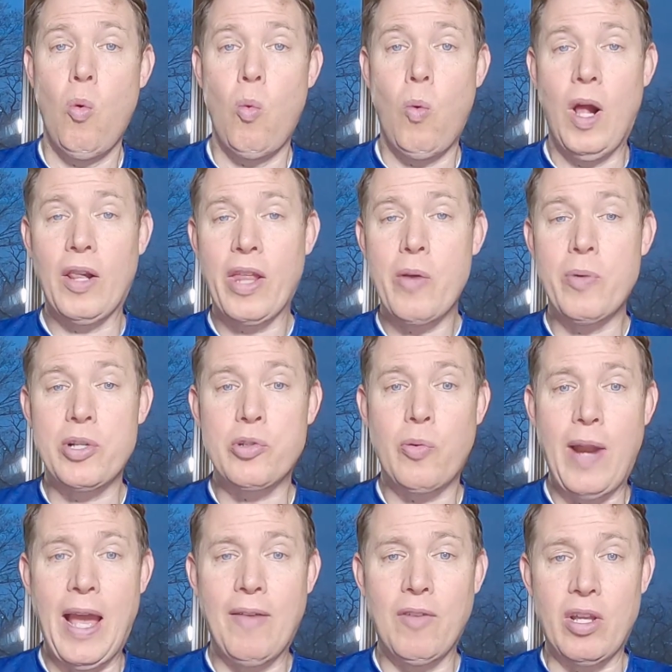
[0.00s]
While they were
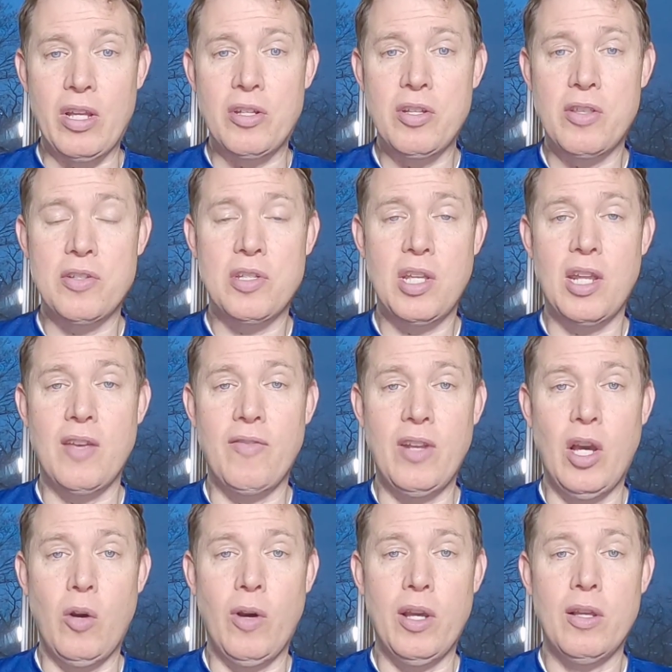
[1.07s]
traveling to the city of
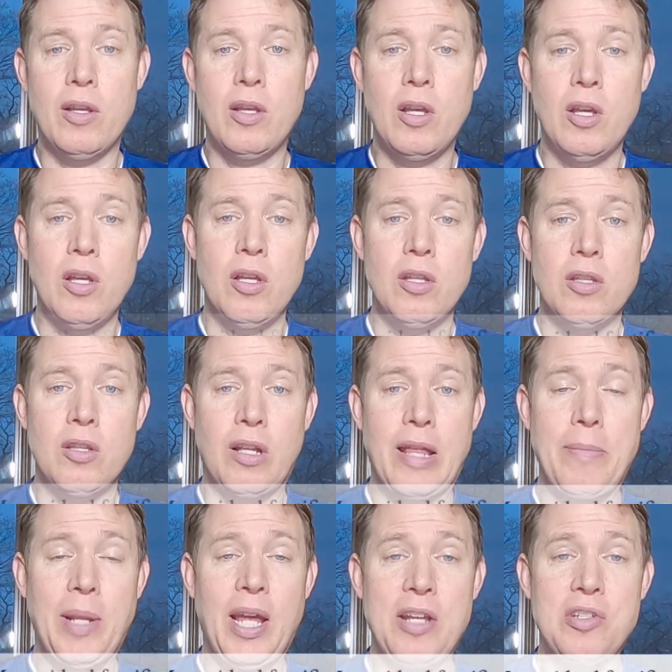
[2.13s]
Noah, the
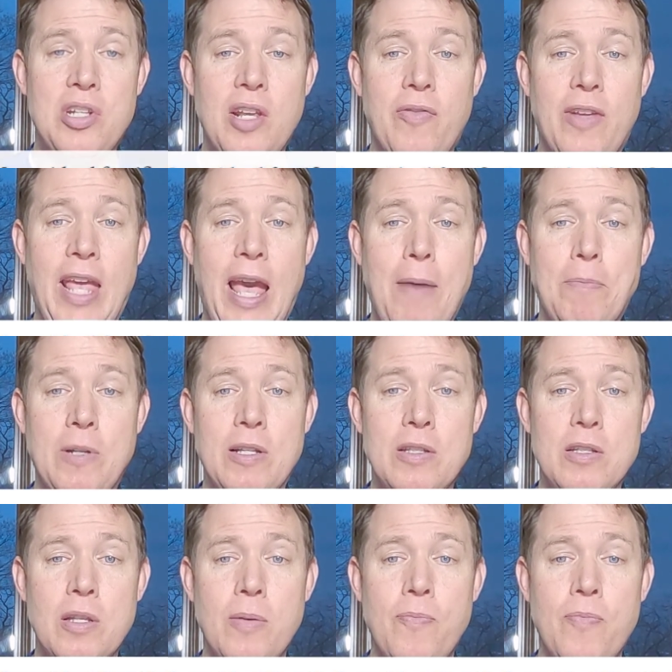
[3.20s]
Lamanite chief
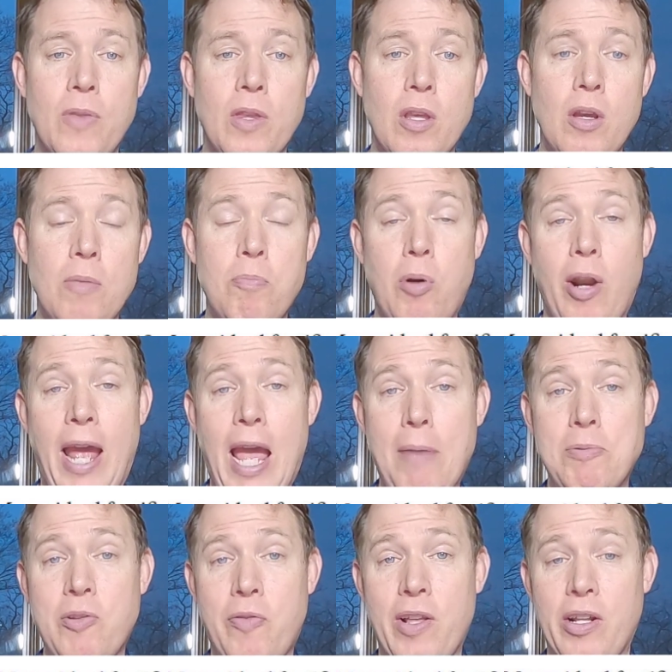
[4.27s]
captains,
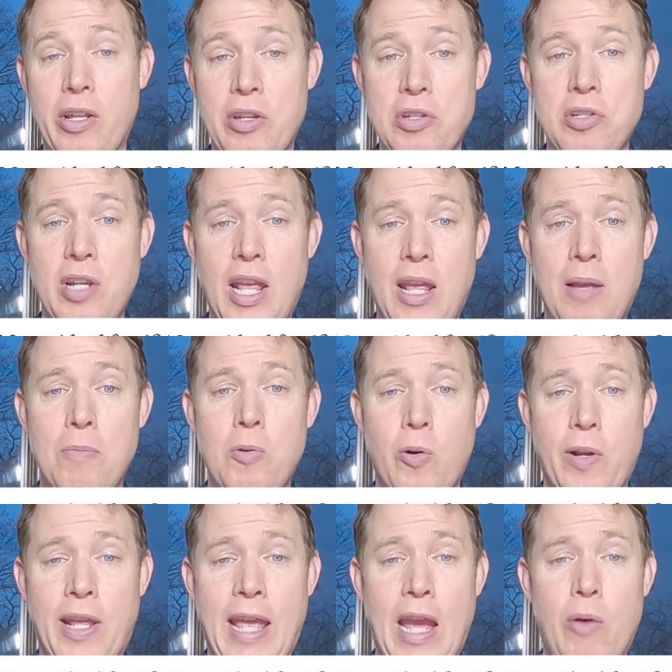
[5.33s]
perhaps feeling ashamed
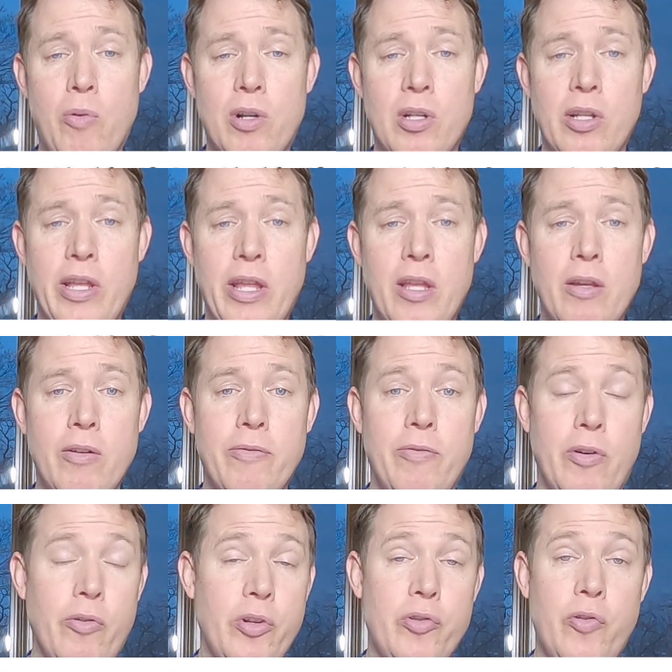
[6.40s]
or cowardly
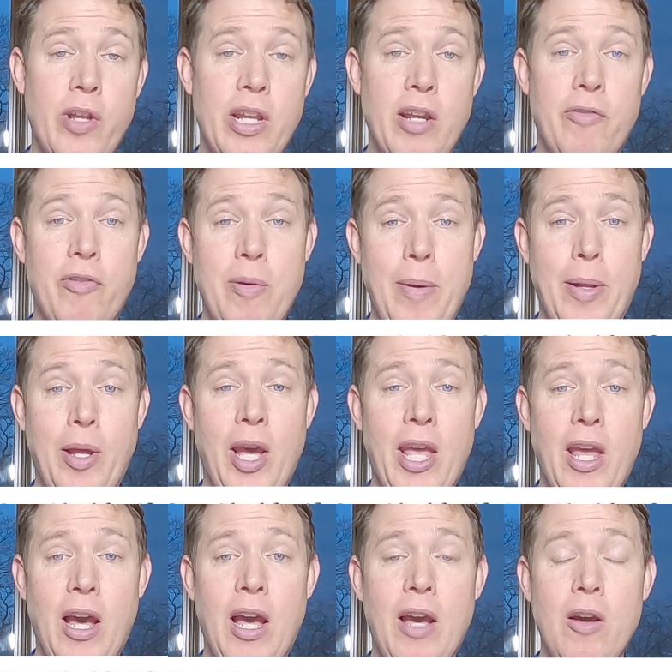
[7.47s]
for retreating from
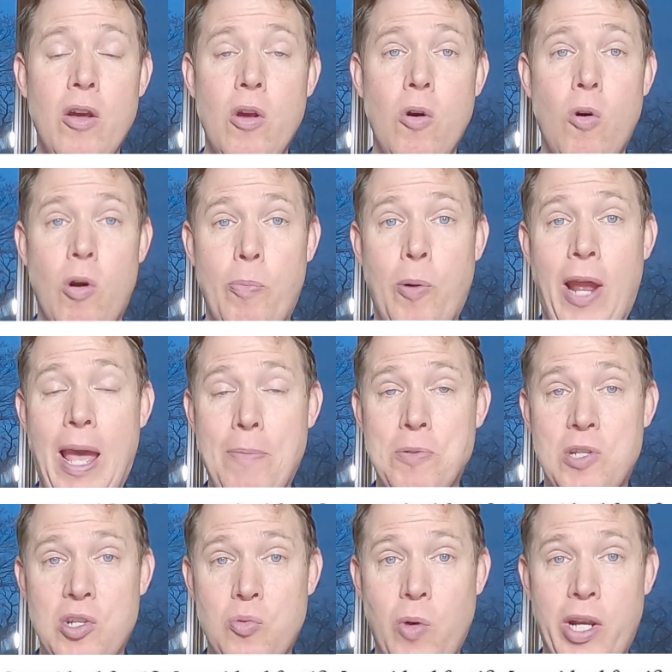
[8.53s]
Amalickiah, or
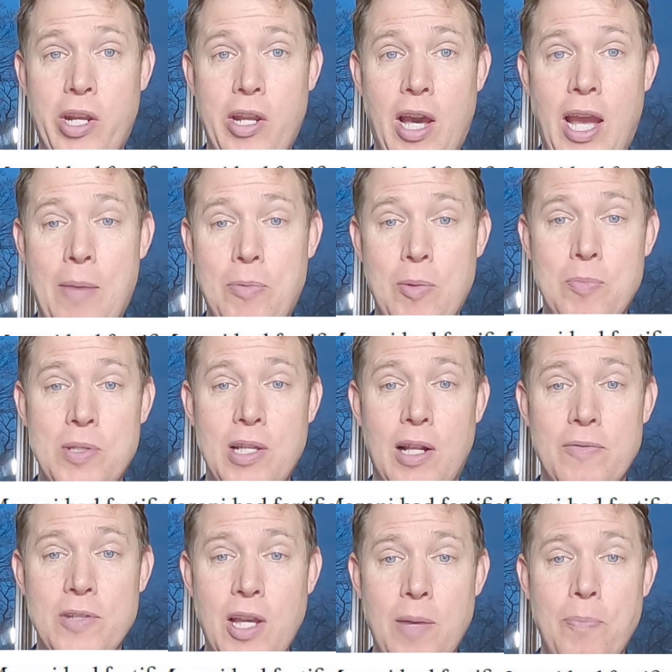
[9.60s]
perhaps just wanting to hype
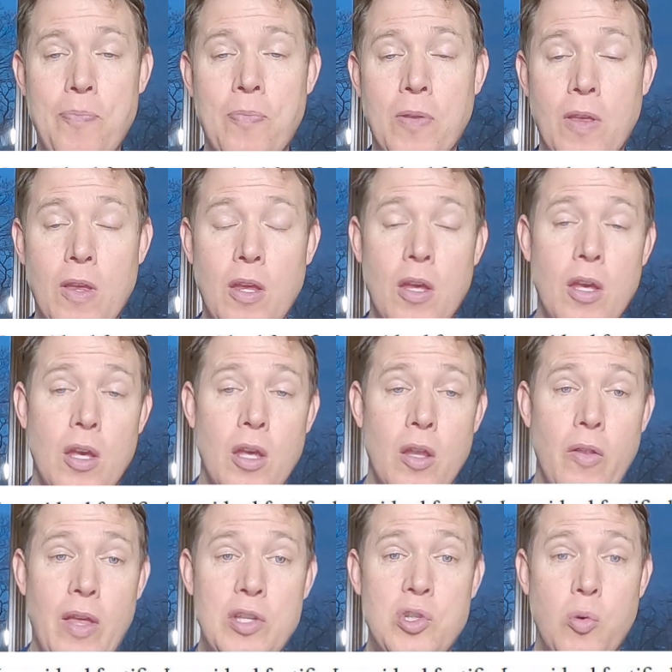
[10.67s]
themselves up,
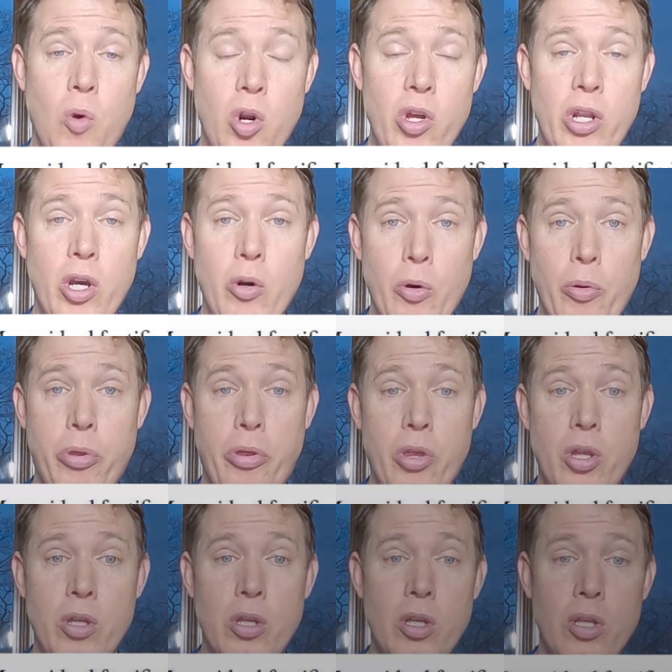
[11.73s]
they swore an oath
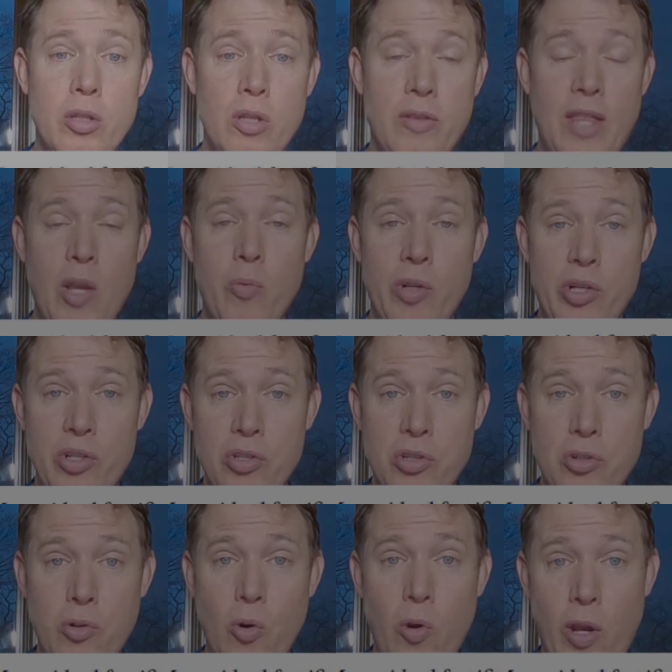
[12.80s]
that they would
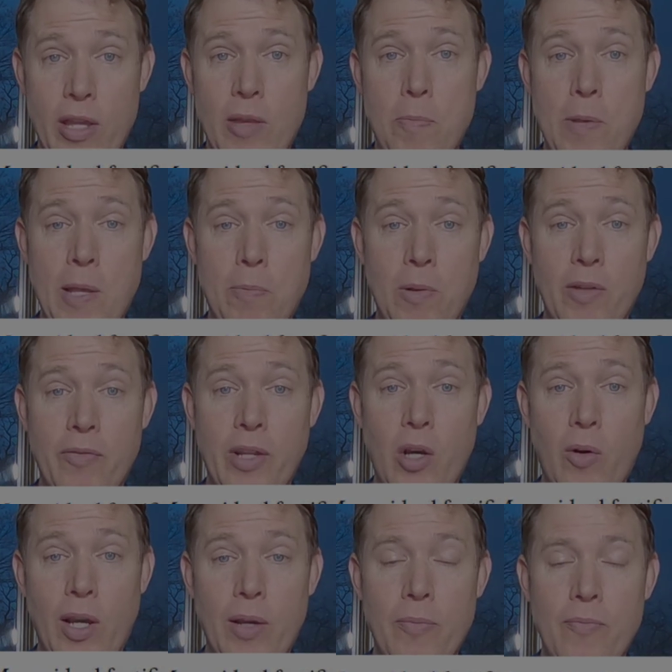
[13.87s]
destroy the people of
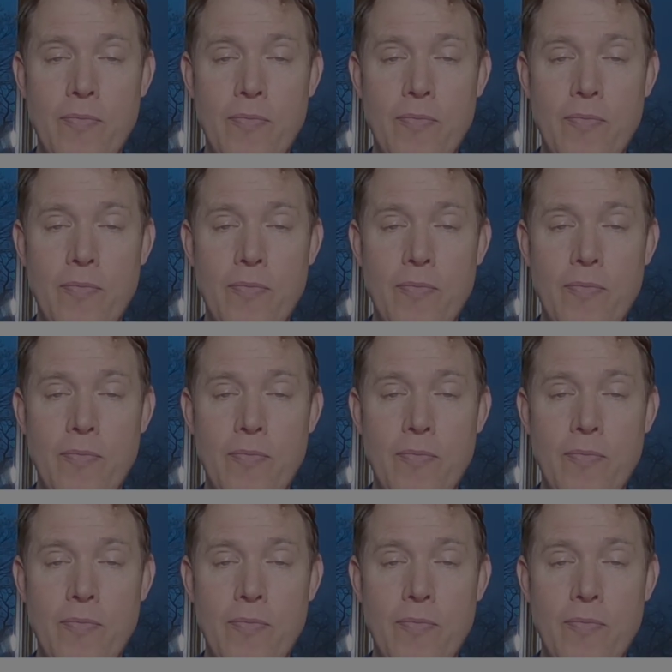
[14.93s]
Noah.